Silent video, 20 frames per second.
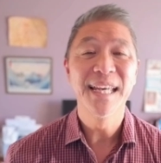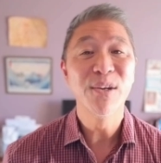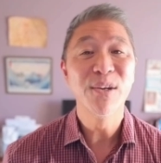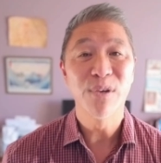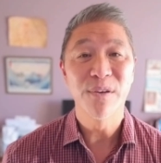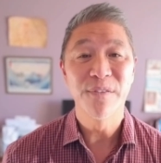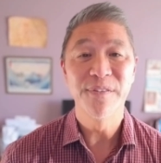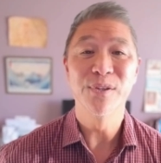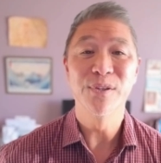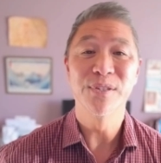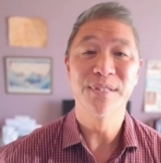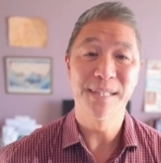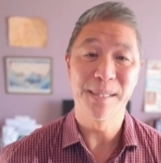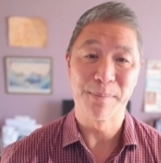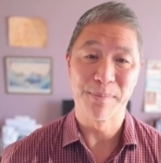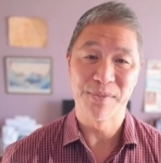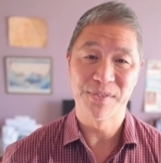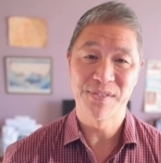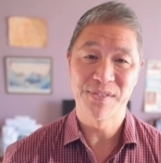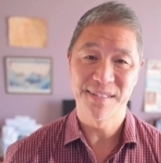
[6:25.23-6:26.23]
Here are a few
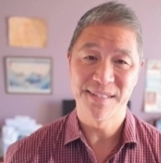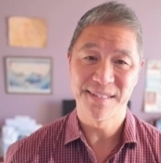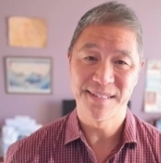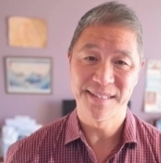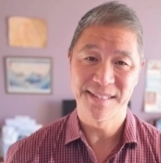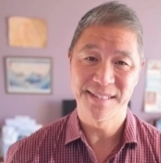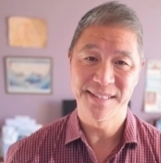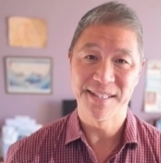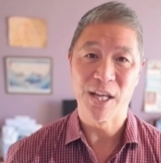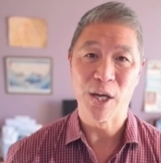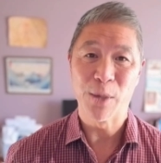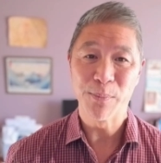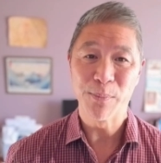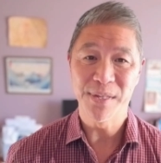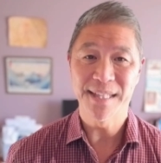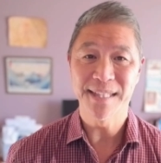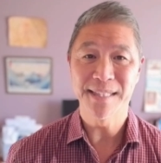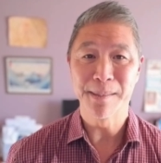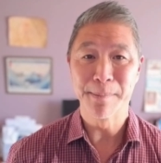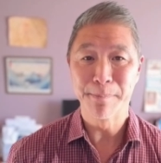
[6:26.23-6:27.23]
tips to help
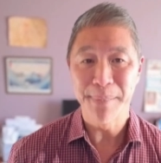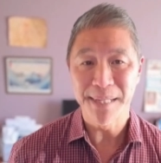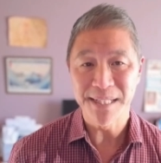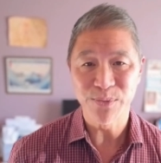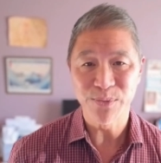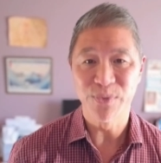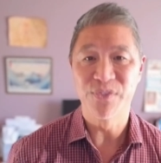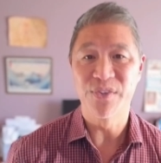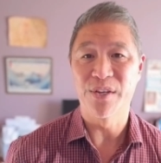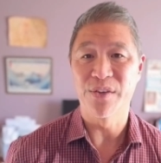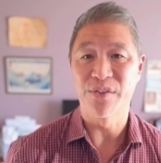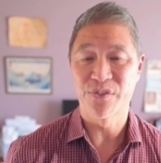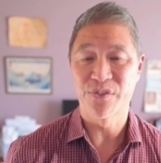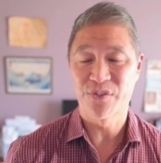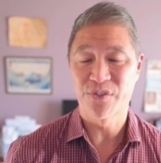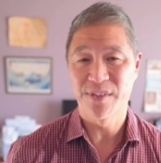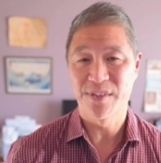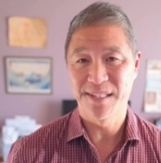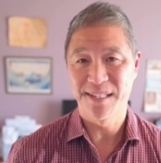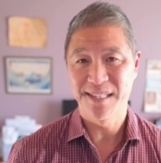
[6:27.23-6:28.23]
you get the best
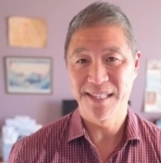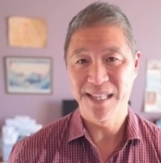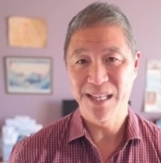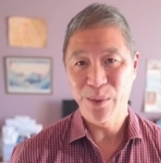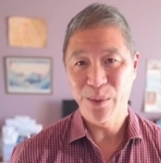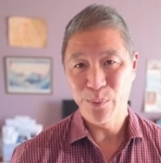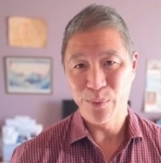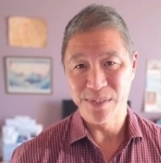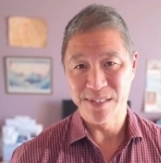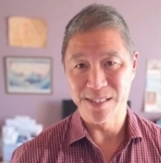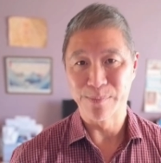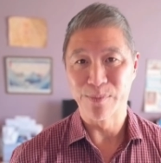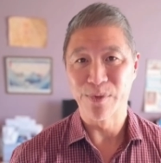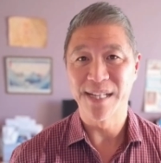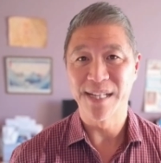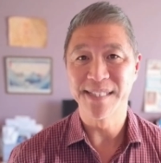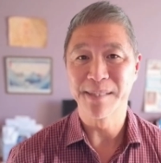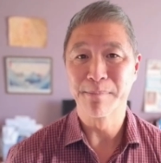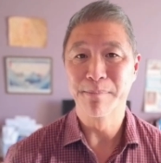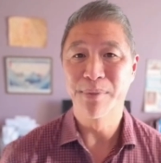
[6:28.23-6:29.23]
results when
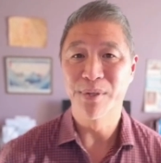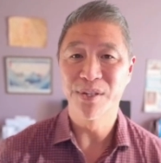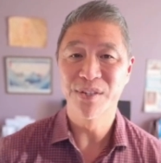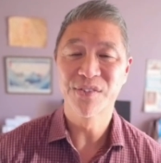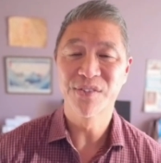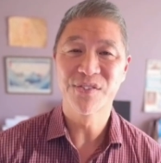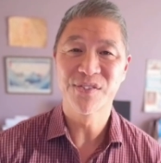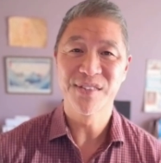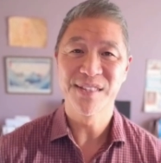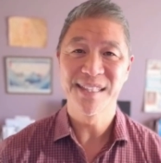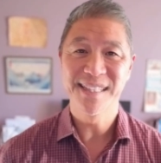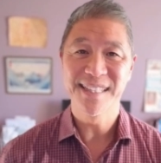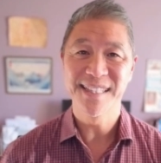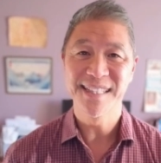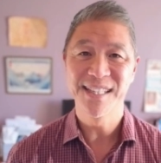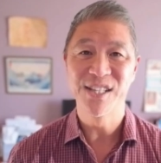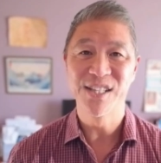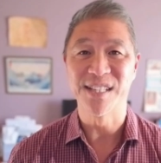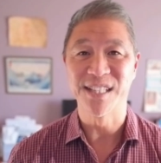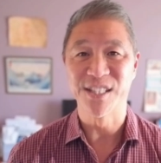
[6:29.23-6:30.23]
summarizing books
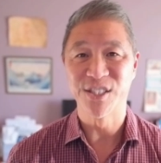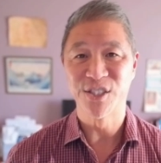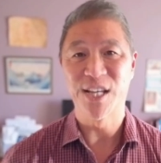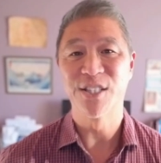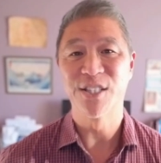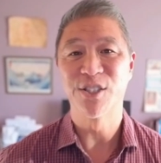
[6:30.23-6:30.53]
using